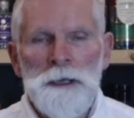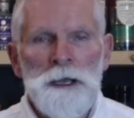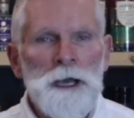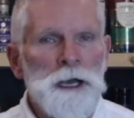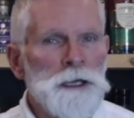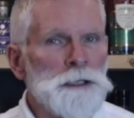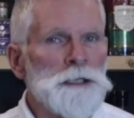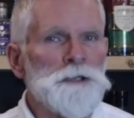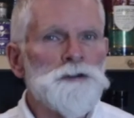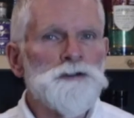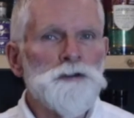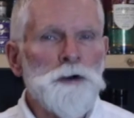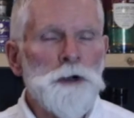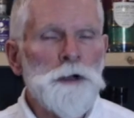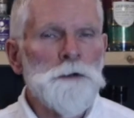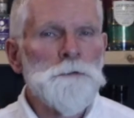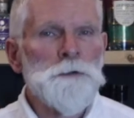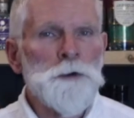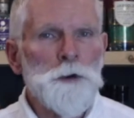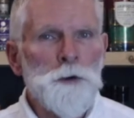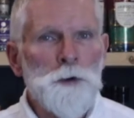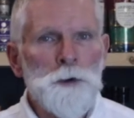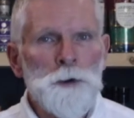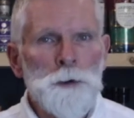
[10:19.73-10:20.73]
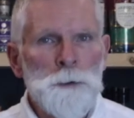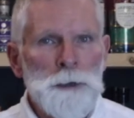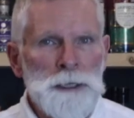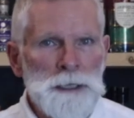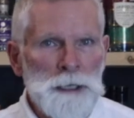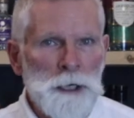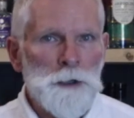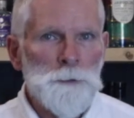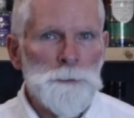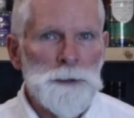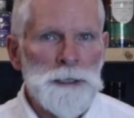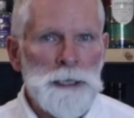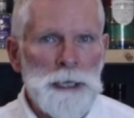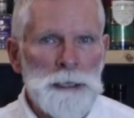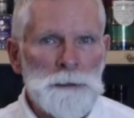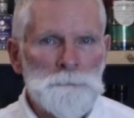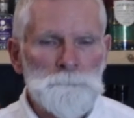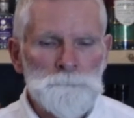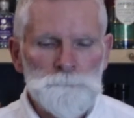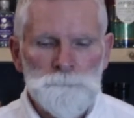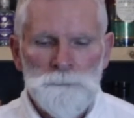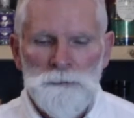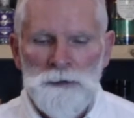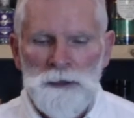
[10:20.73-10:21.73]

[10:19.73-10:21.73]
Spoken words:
and then driving all the way home again.